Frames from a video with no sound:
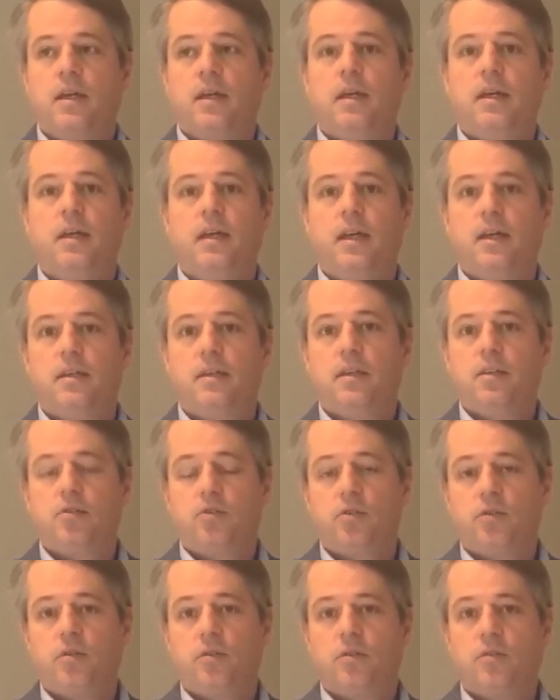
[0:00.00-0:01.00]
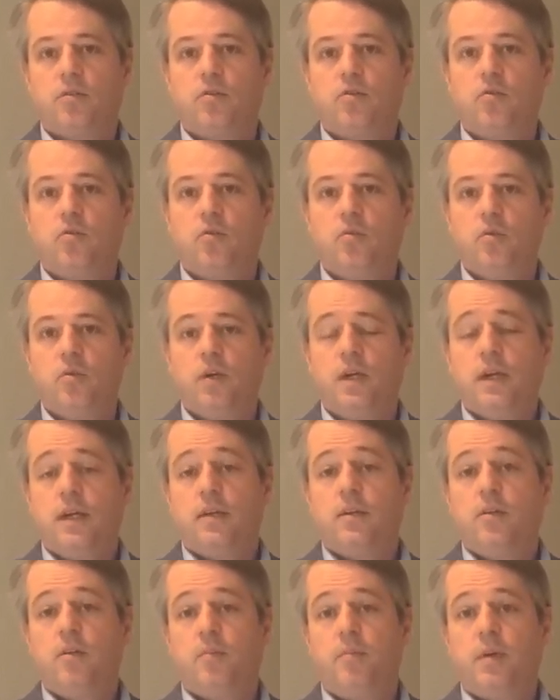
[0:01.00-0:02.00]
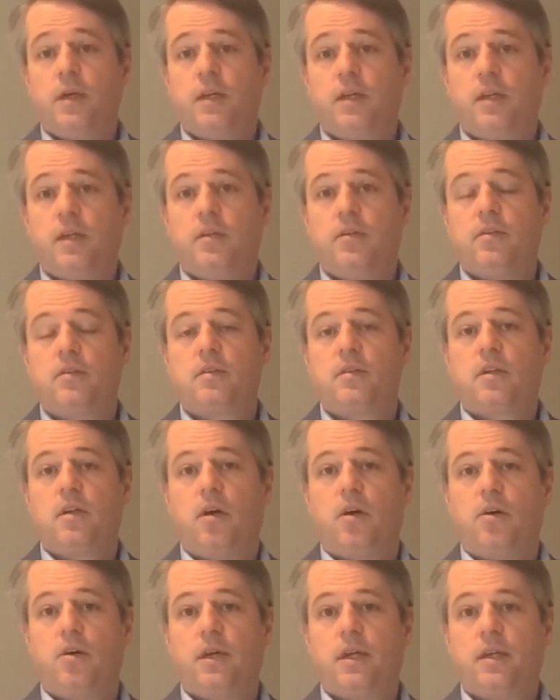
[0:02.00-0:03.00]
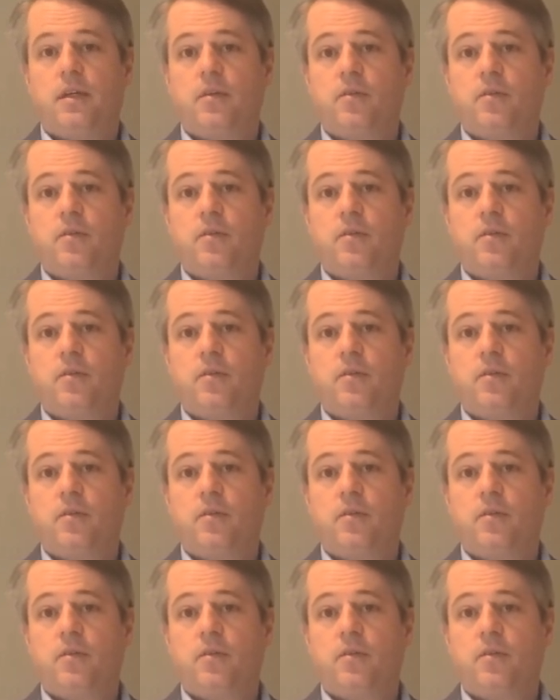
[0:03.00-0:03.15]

In addition to the pain and the scarring,